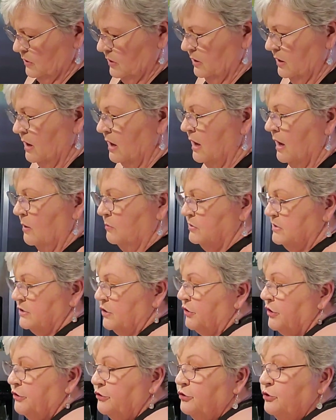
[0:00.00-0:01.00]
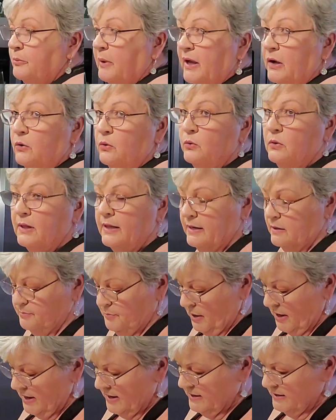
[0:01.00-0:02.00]
I was going to do my
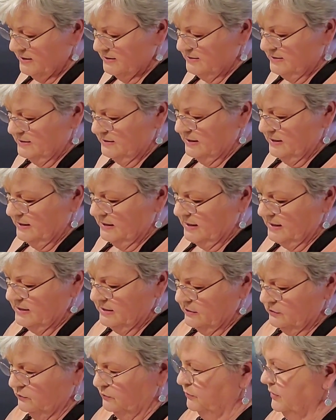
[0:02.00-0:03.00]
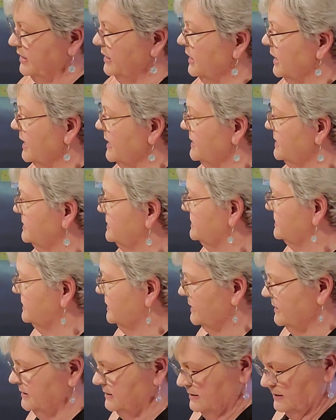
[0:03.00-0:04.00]
Kool-Aid pies, and I didn't realize
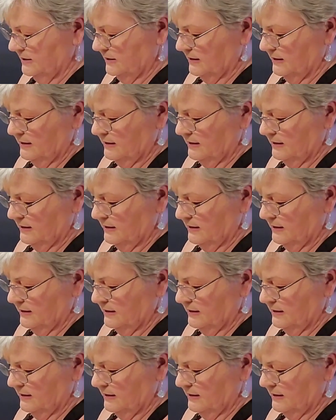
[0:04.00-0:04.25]
that